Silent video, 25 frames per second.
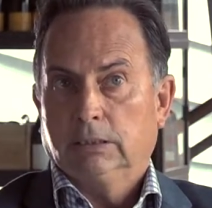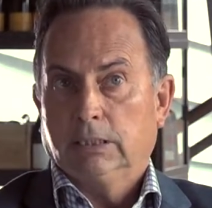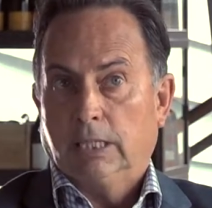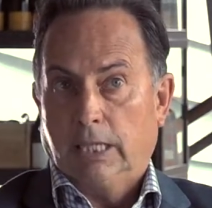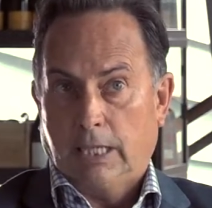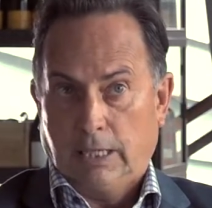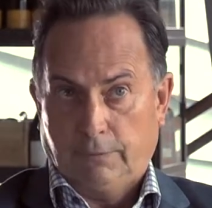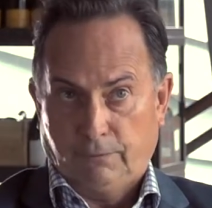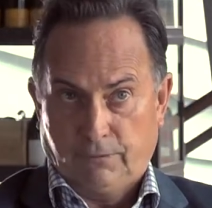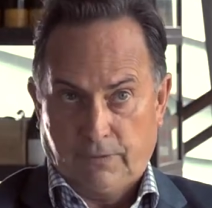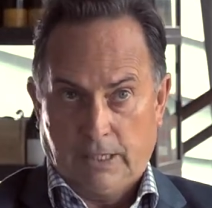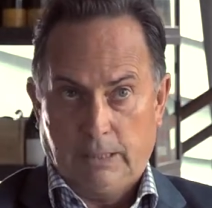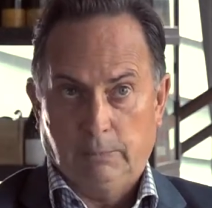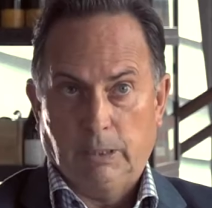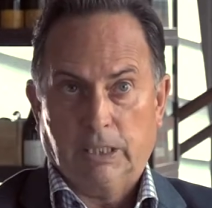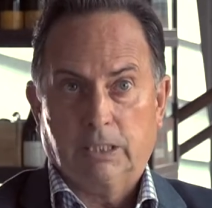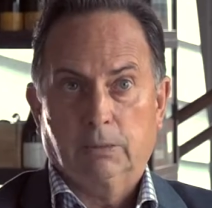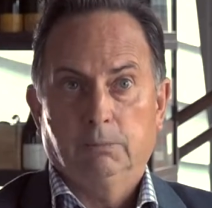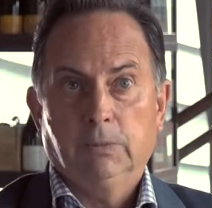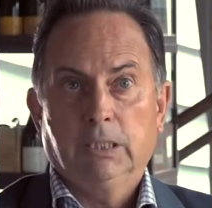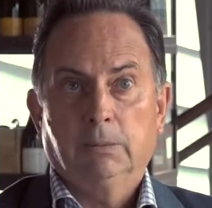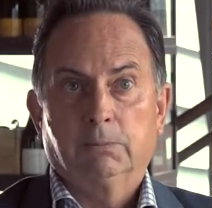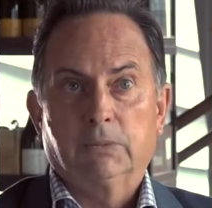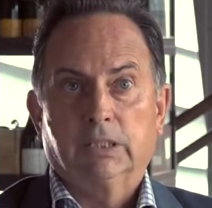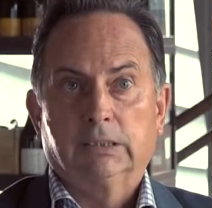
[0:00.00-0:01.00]
and family
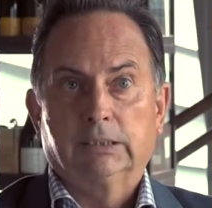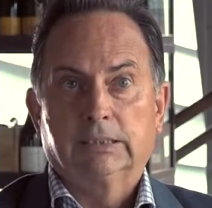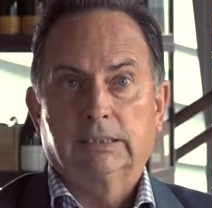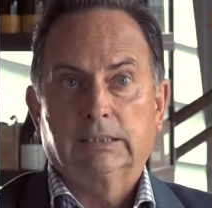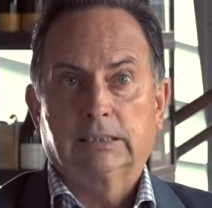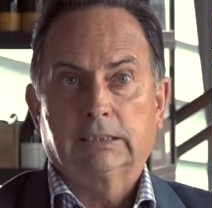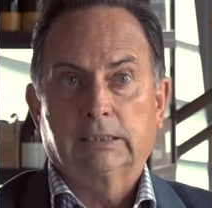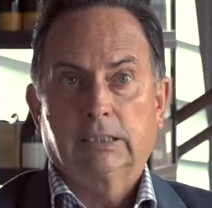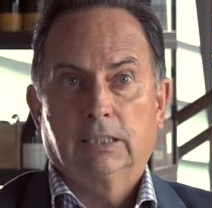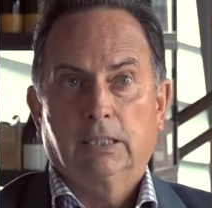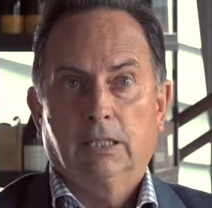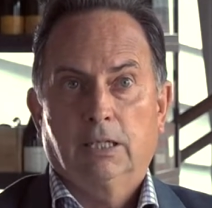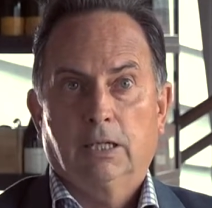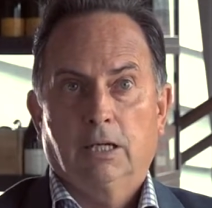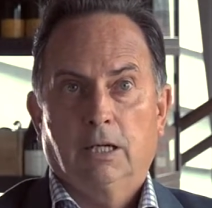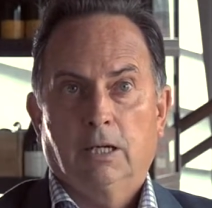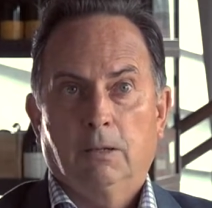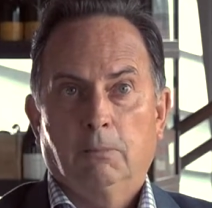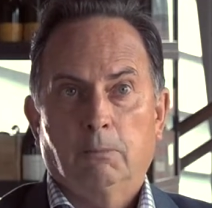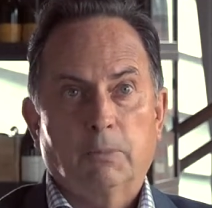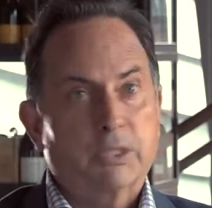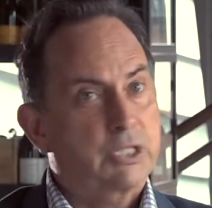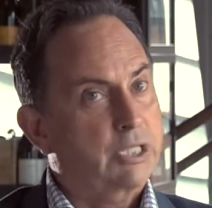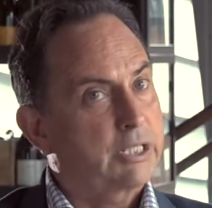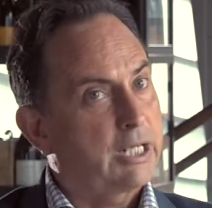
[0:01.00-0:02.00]
commitments,
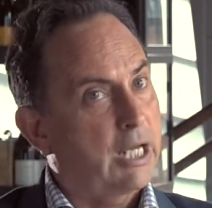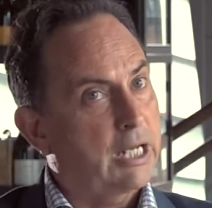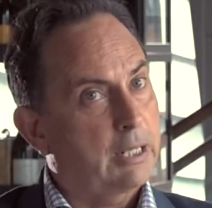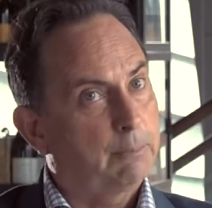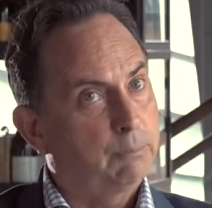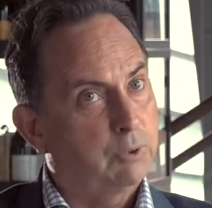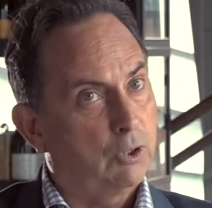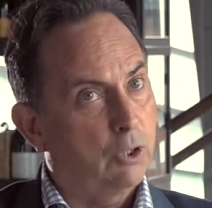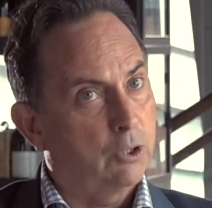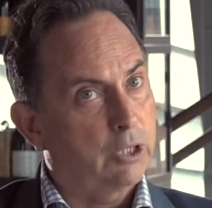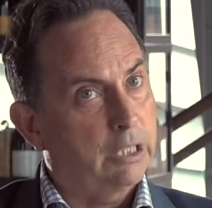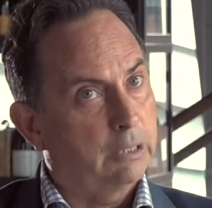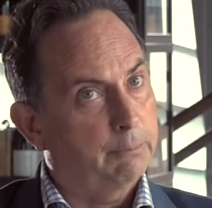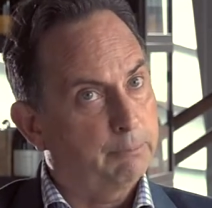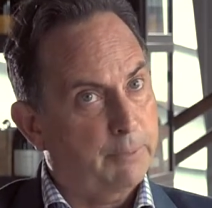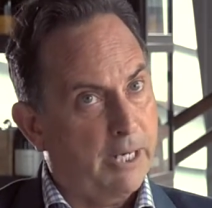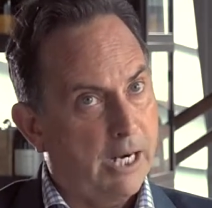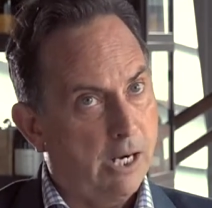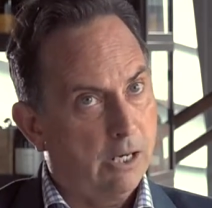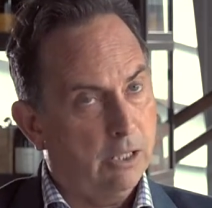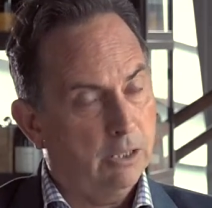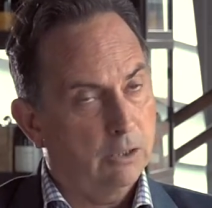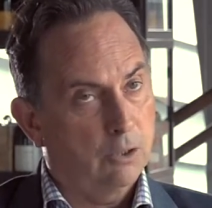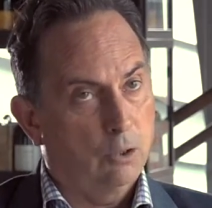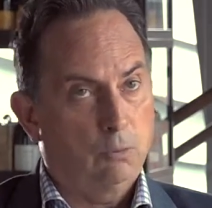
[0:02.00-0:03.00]
but start a blog in
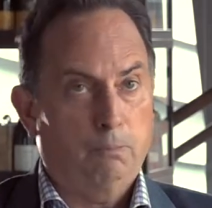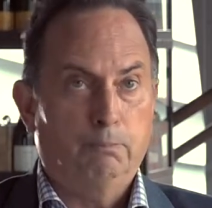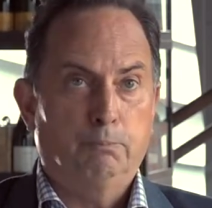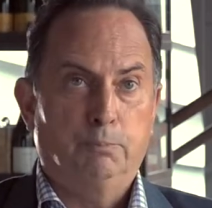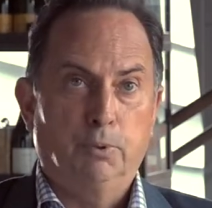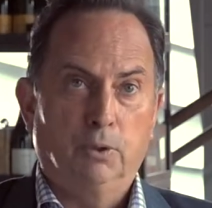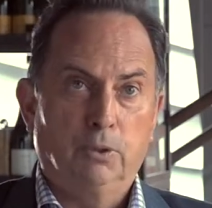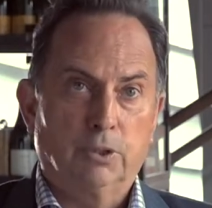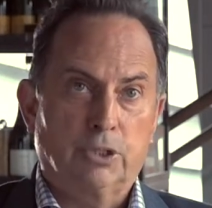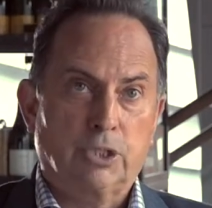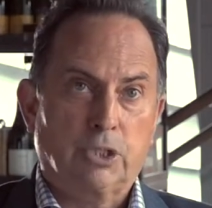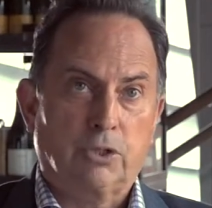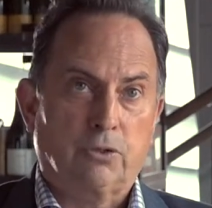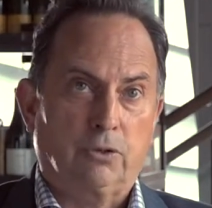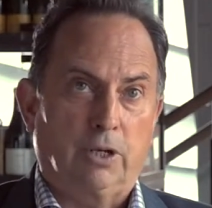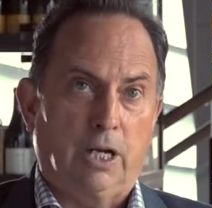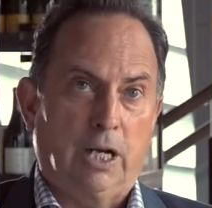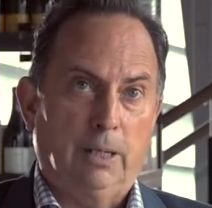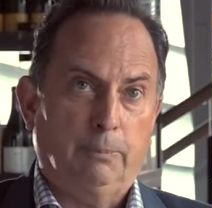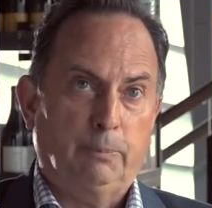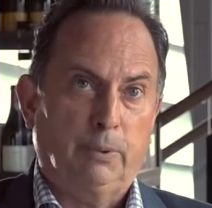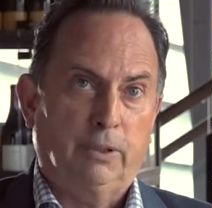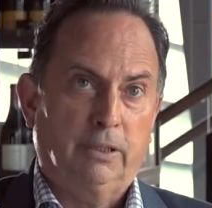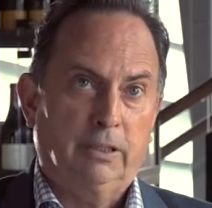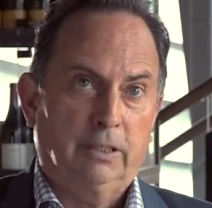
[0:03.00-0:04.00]
parallel,
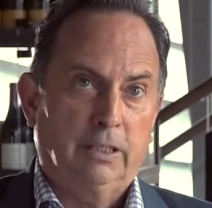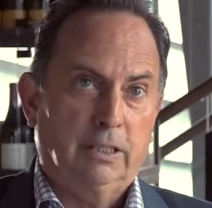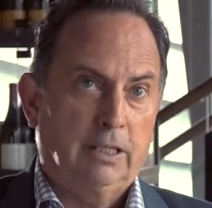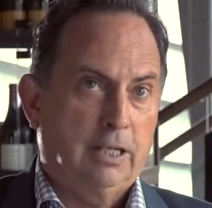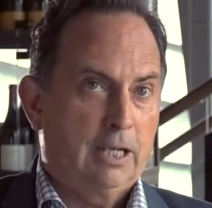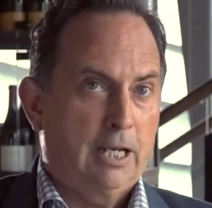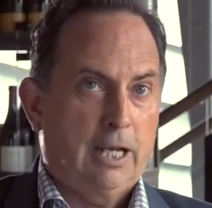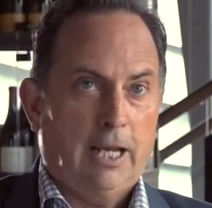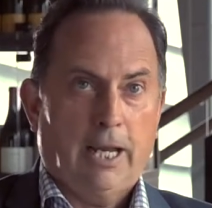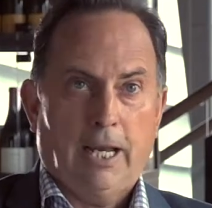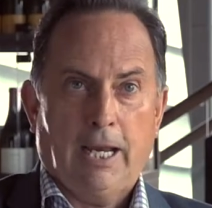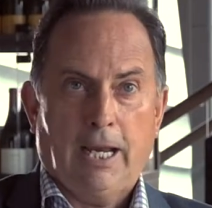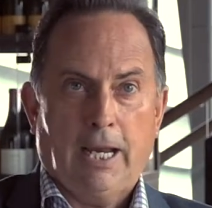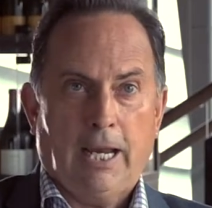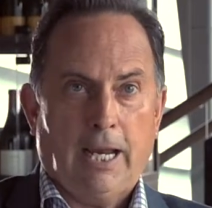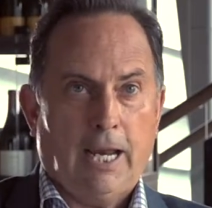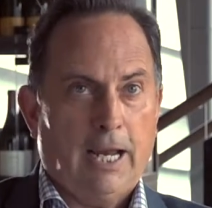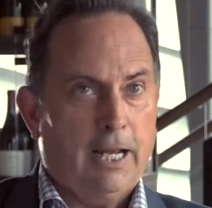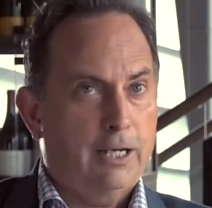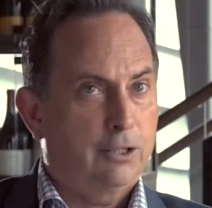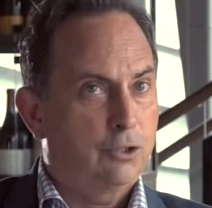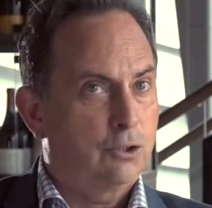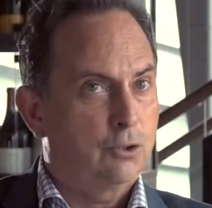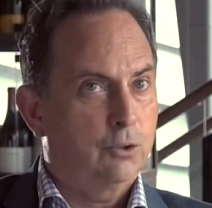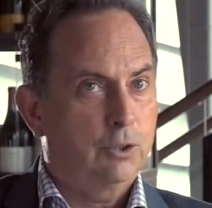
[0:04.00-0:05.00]
bootstrap,
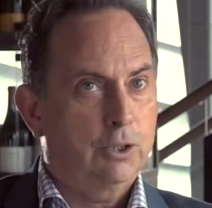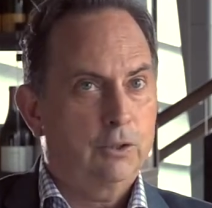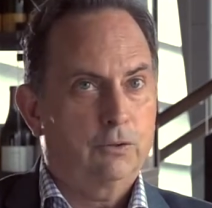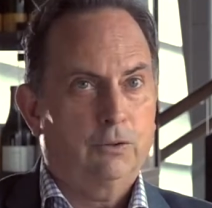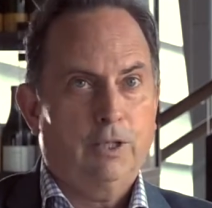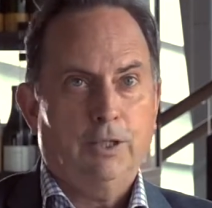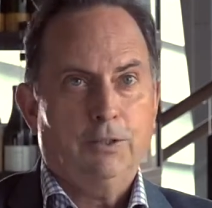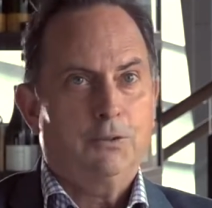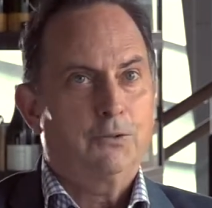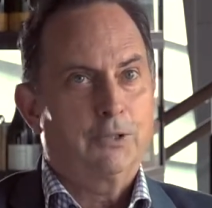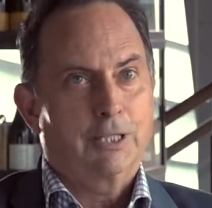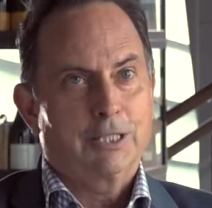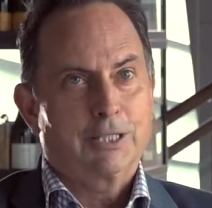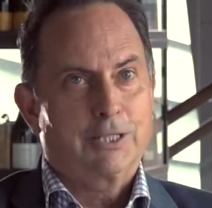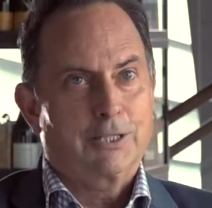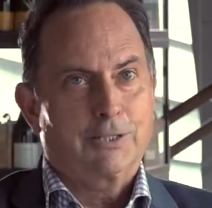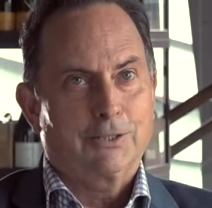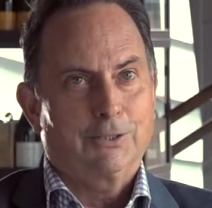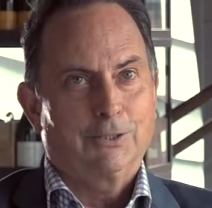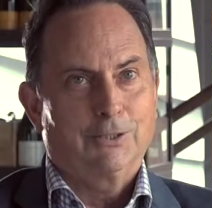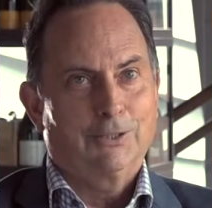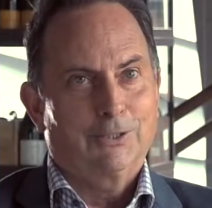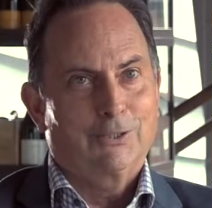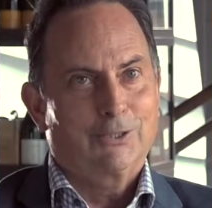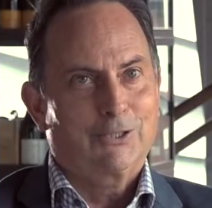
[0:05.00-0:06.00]
and do your own
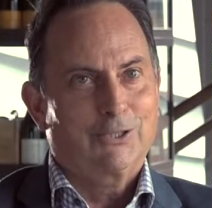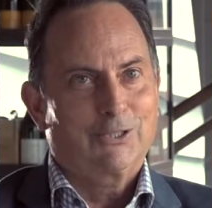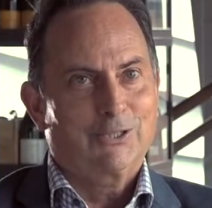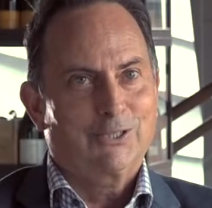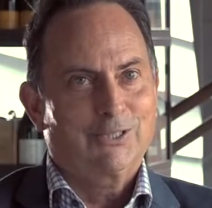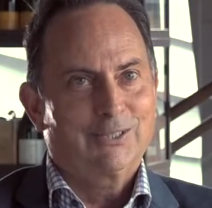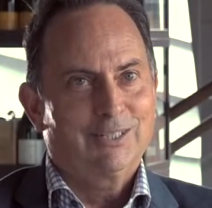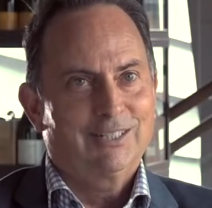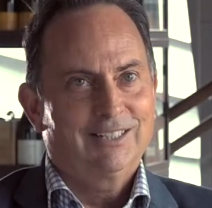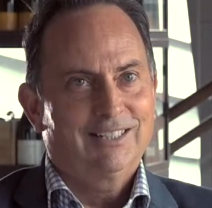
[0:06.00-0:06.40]
research.